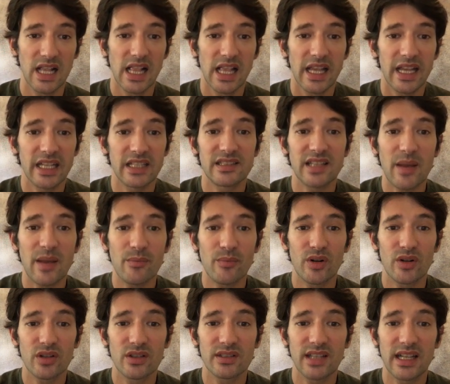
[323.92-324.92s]
its
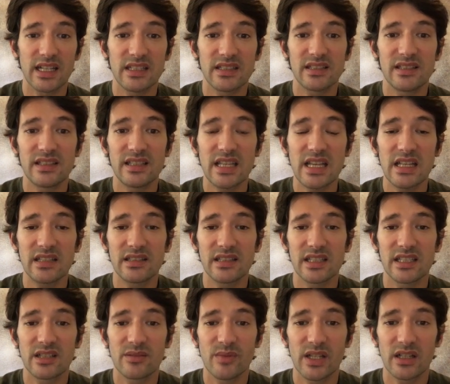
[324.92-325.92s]
emperors and its seas,
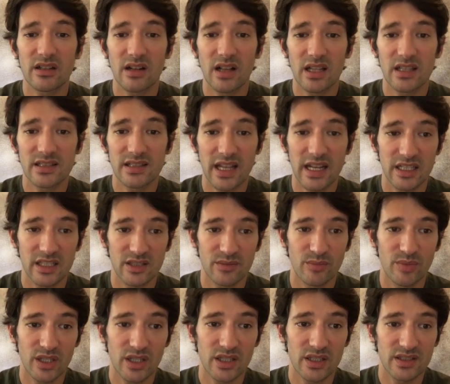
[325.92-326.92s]
its minerals and its
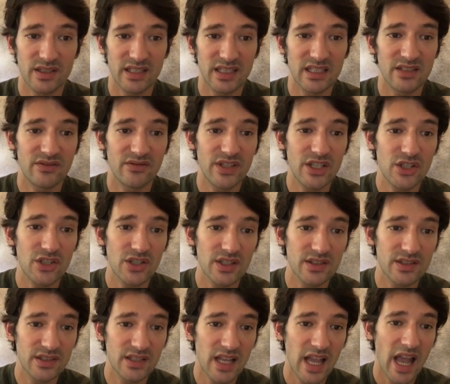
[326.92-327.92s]
birds, its
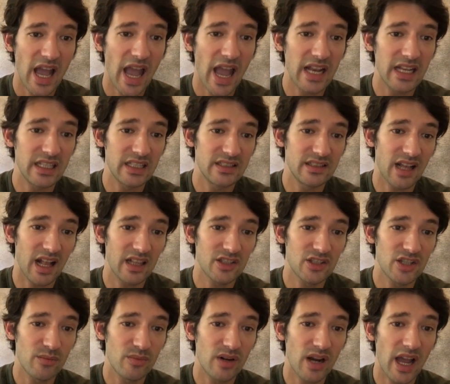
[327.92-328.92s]
fishes and its
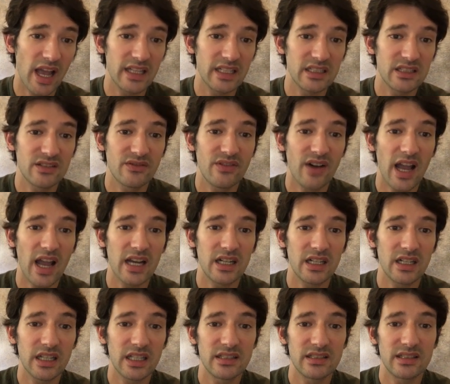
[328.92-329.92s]
algebra and its fire,
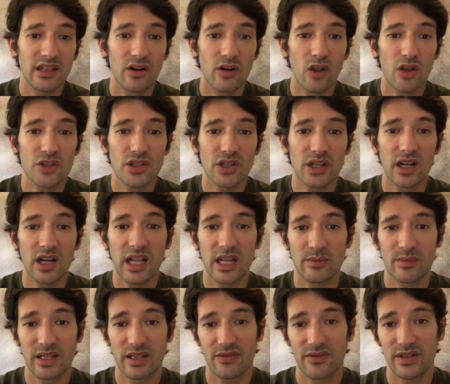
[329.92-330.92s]
its theological and
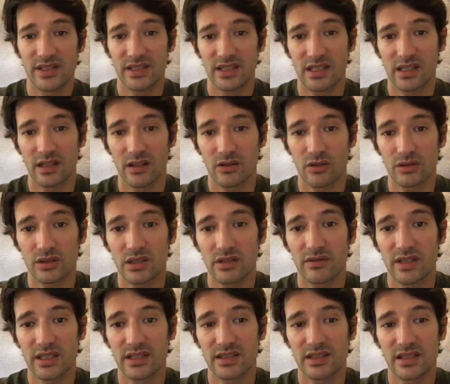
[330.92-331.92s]
metaphysical
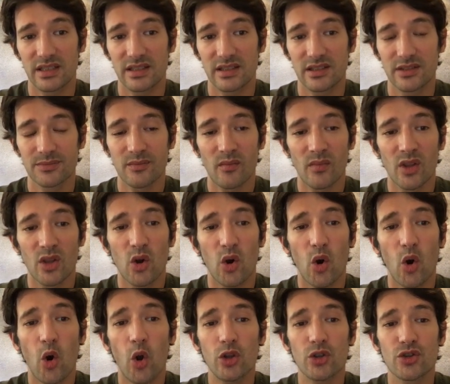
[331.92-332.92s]
controversies,
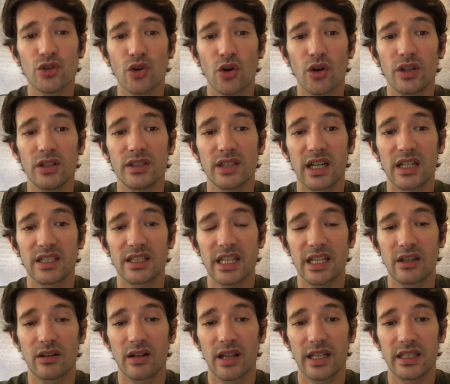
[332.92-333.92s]
all joined,
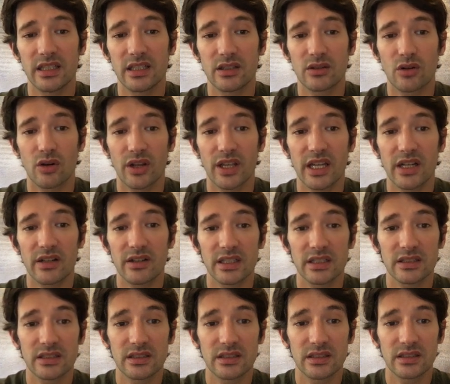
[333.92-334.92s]
articulated,
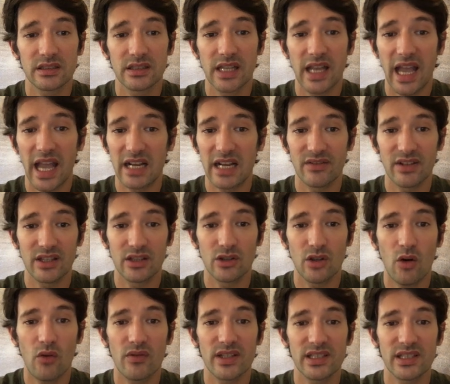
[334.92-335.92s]
coherent, and with
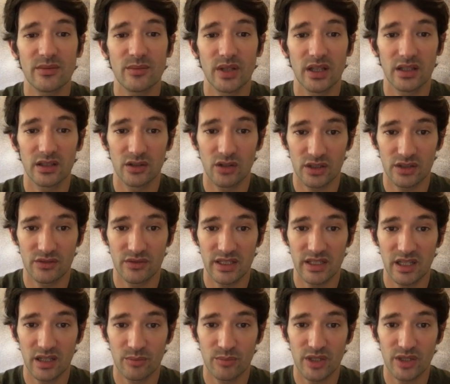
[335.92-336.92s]
no visible
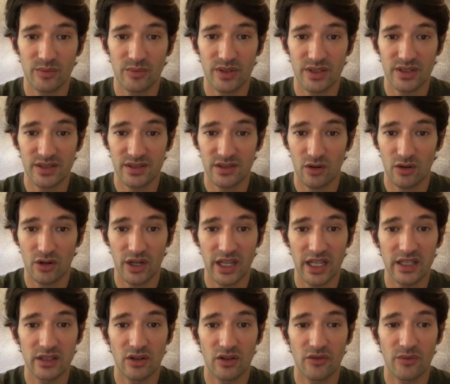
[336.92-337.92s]
doctrinal purpose or
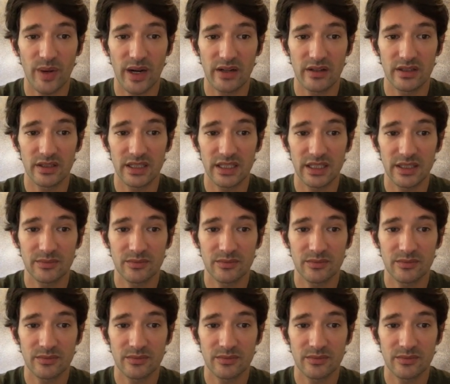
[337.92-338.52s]
hint of parody.